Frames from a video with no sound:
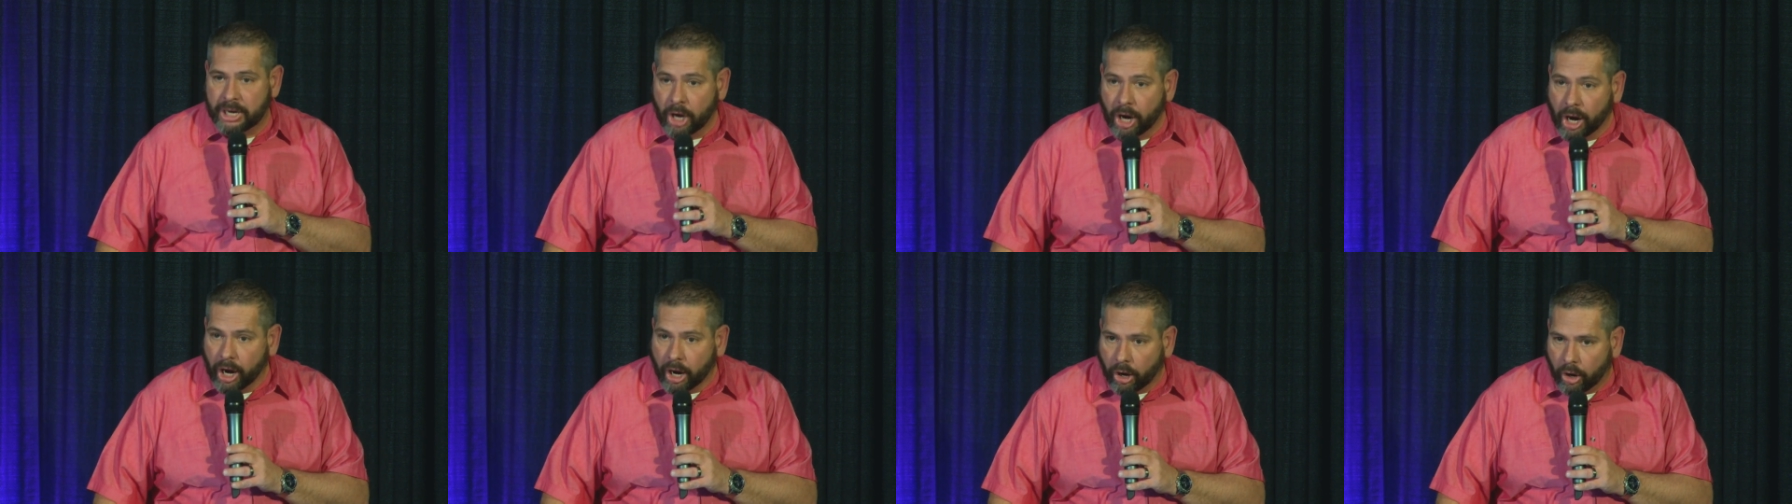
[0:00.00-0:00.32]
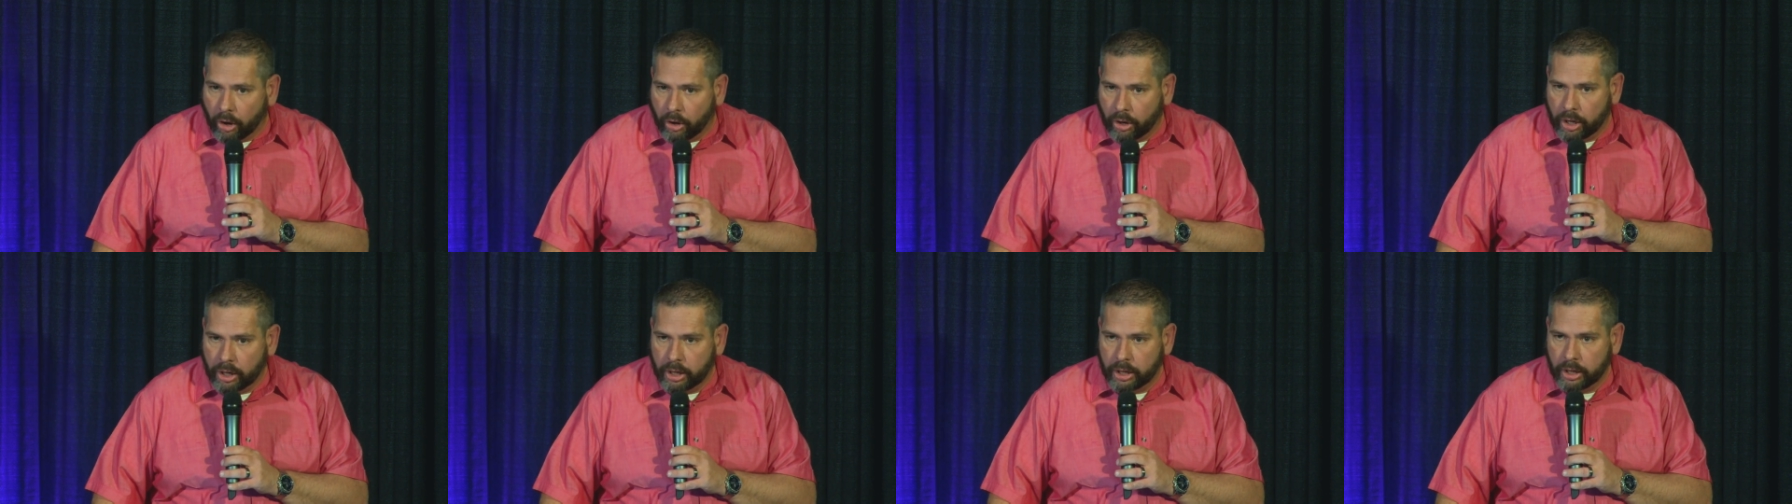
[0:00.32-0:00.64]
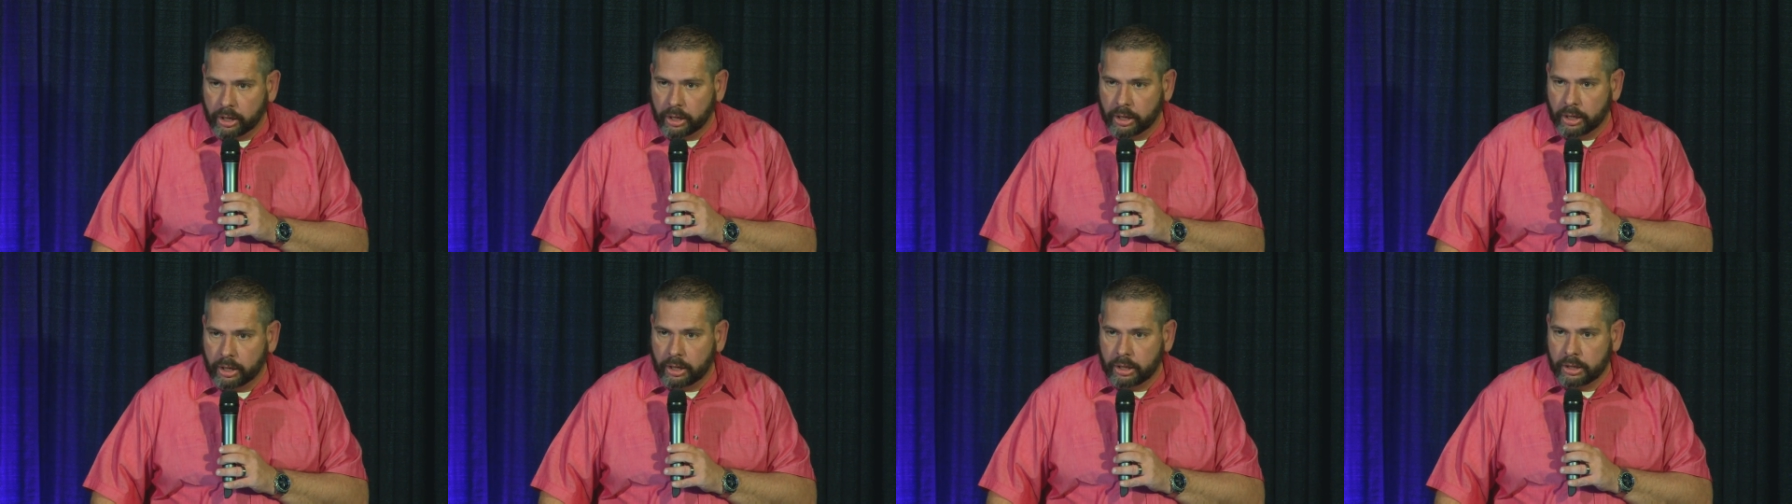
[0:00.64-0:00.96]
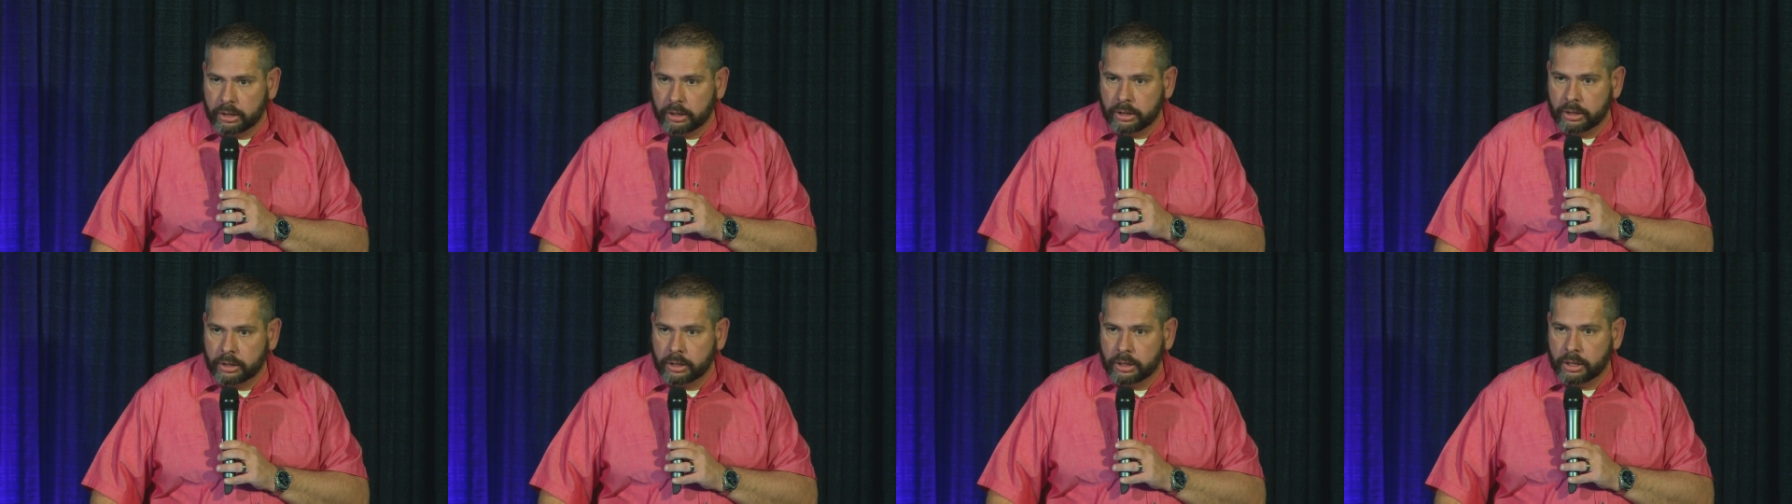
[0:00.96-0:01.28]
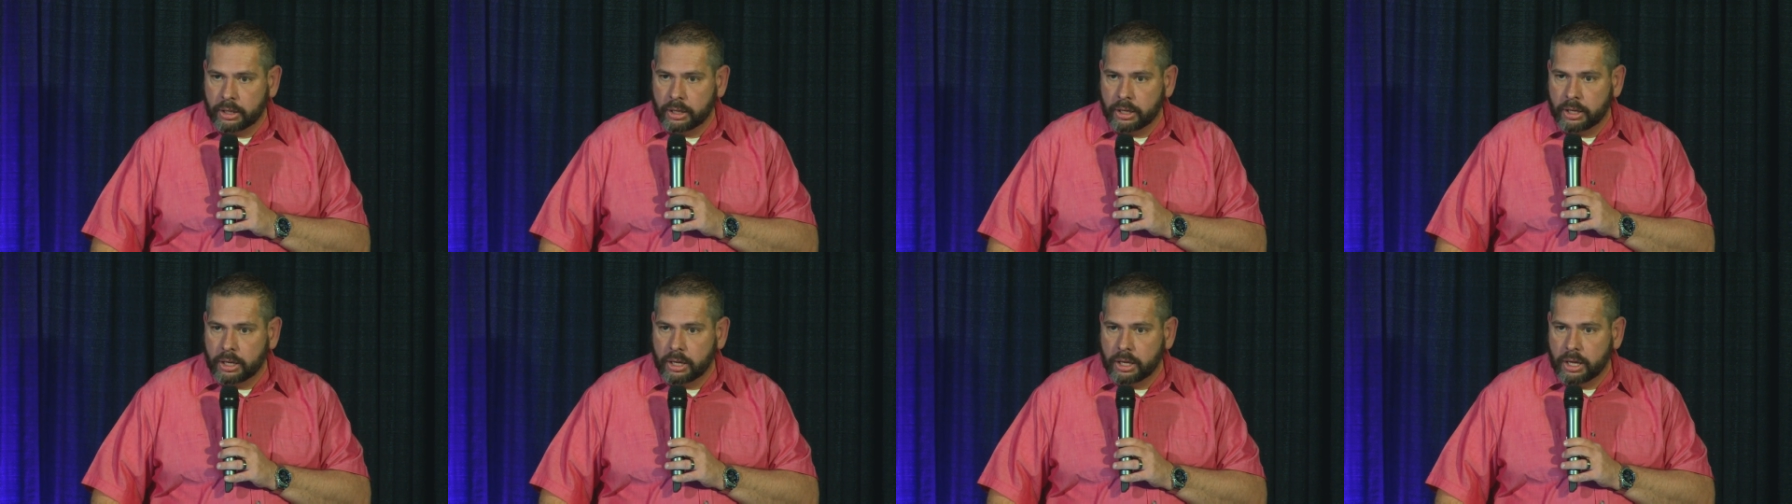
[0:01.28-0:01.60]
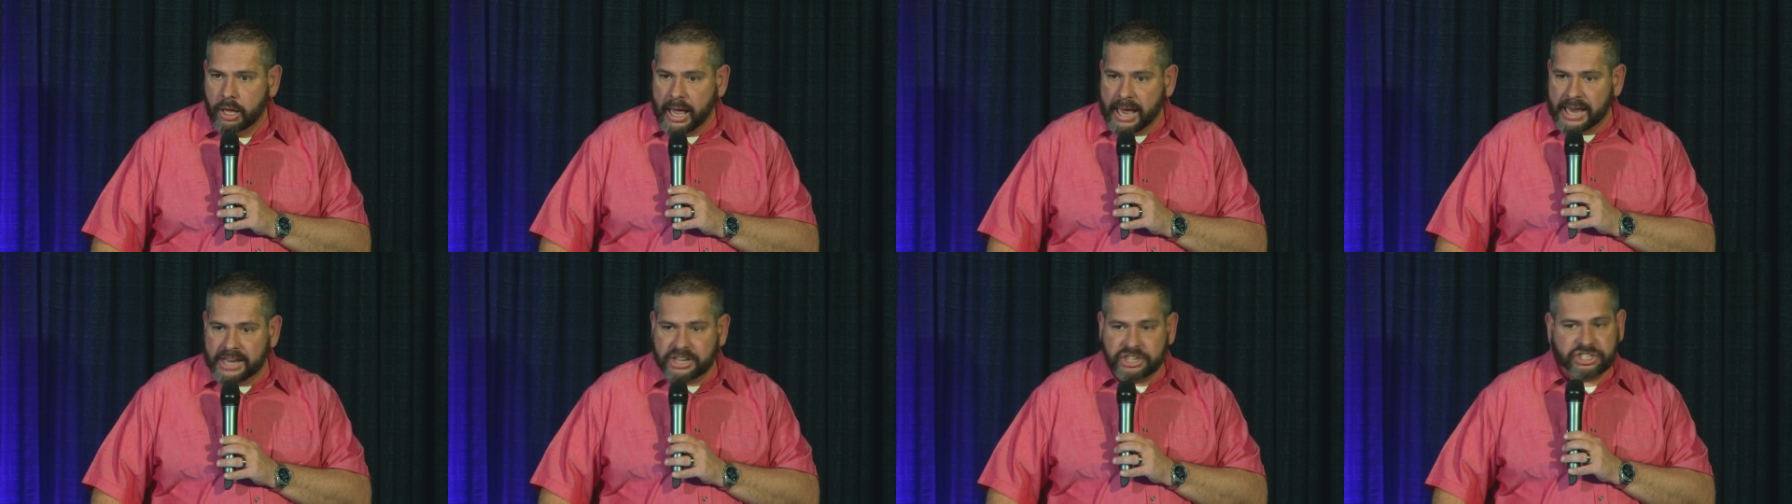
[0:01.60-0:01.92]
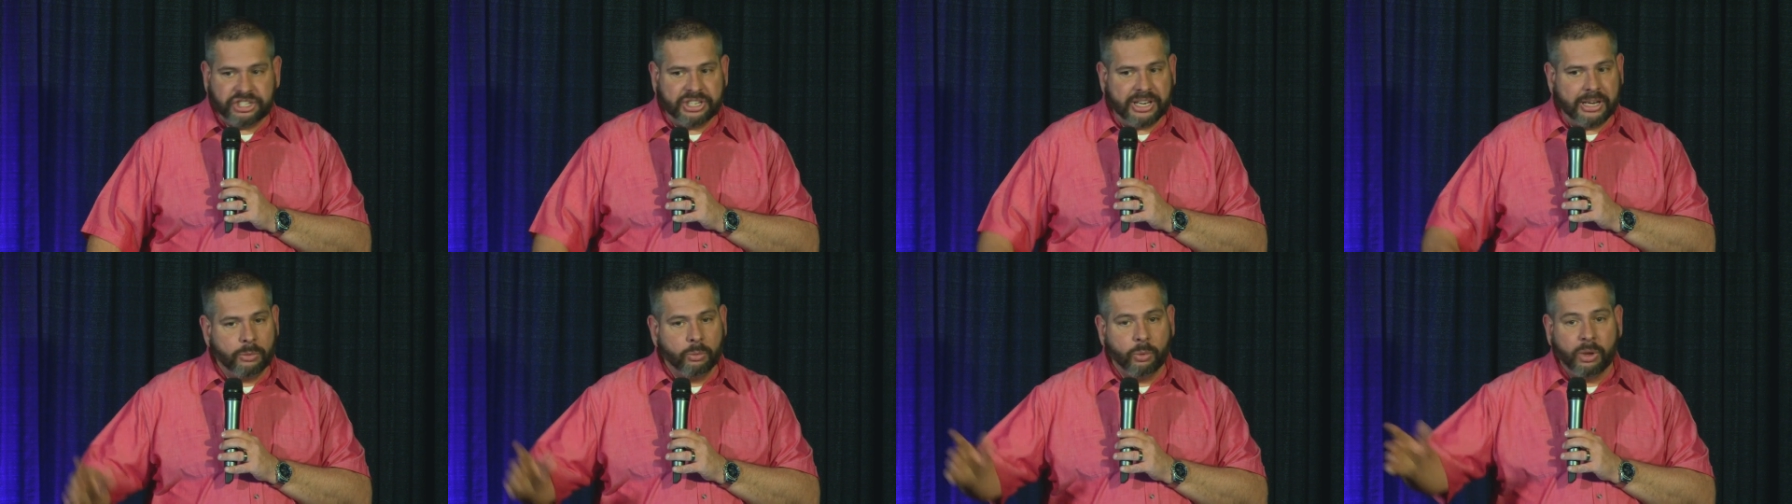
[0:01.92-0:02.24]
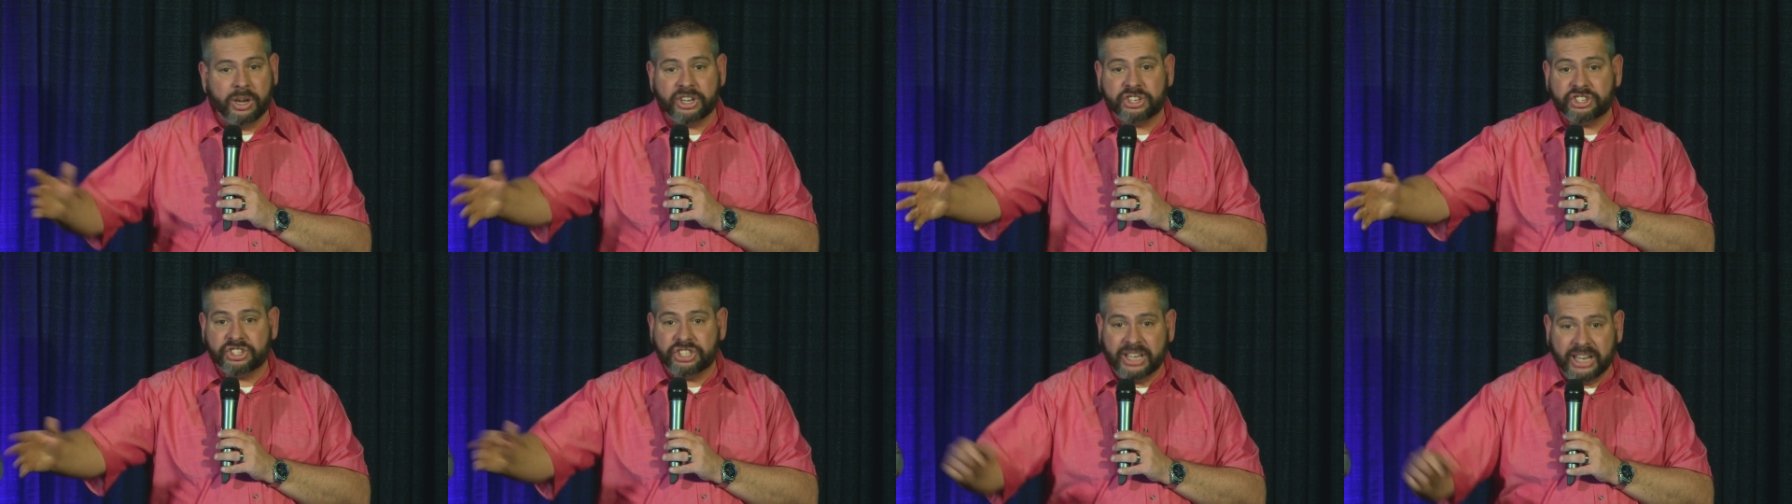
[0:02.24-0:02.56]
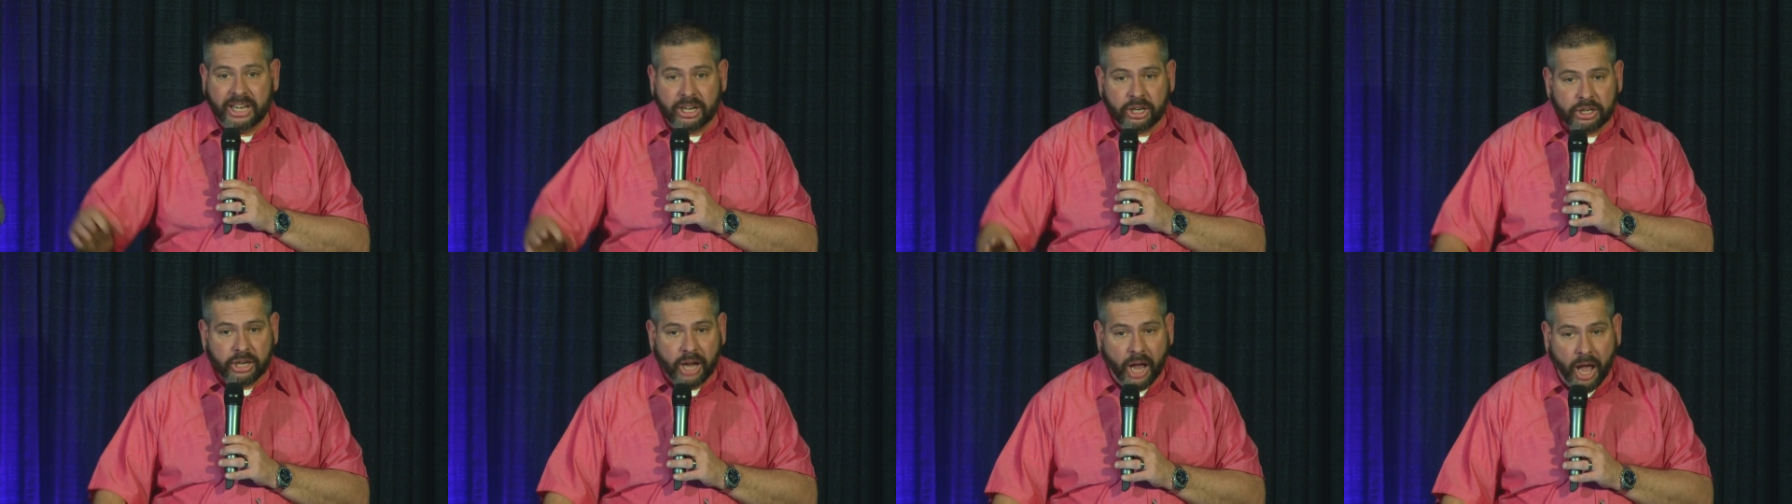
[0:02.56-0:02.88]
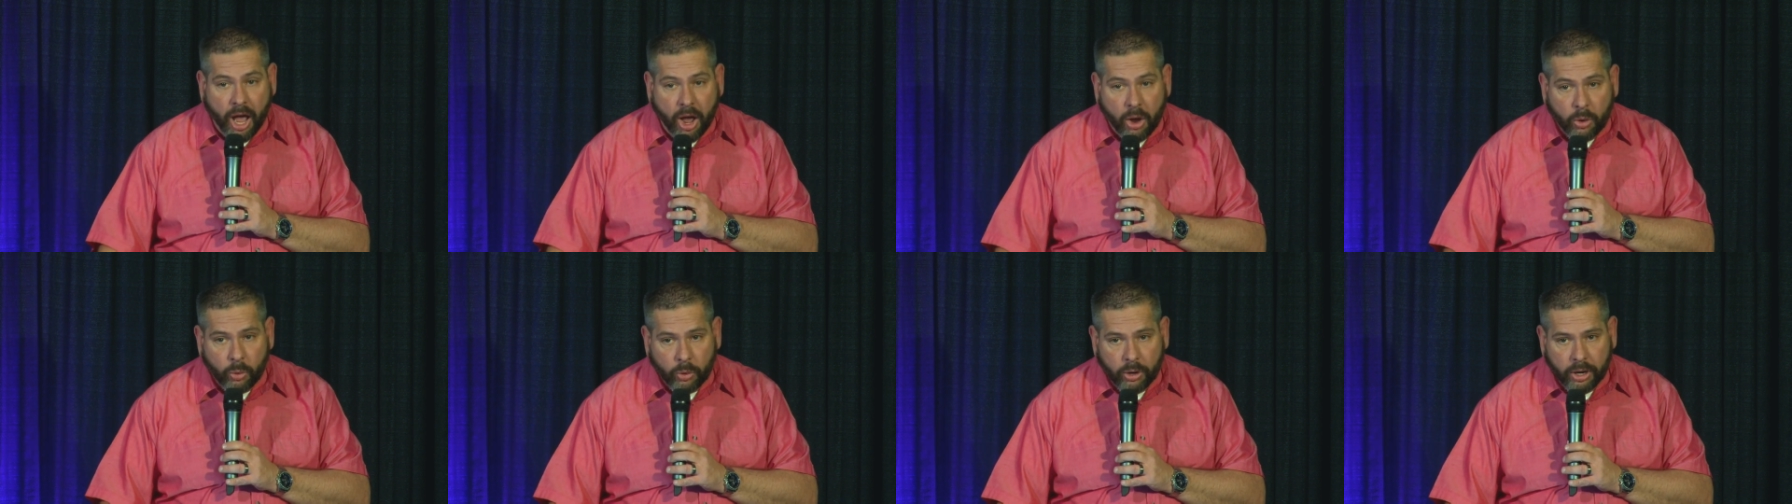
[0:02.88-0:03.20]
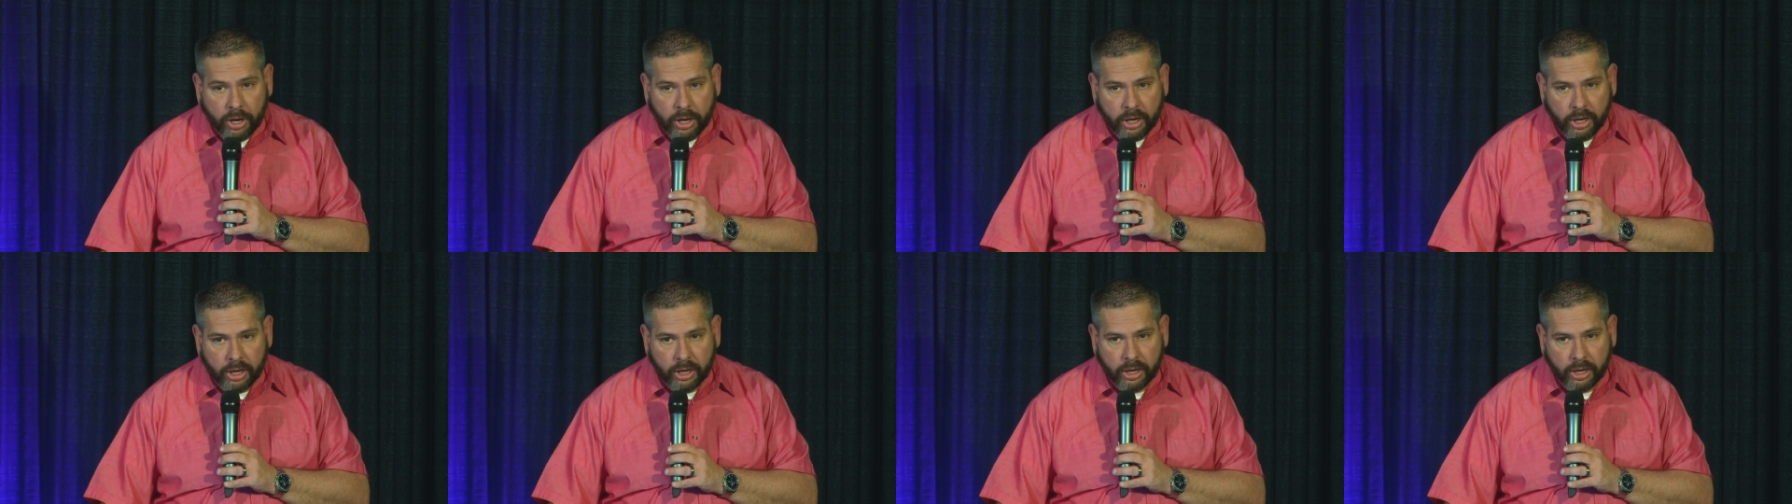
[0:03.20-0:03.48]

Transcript: girl. They just didn't want to see her go.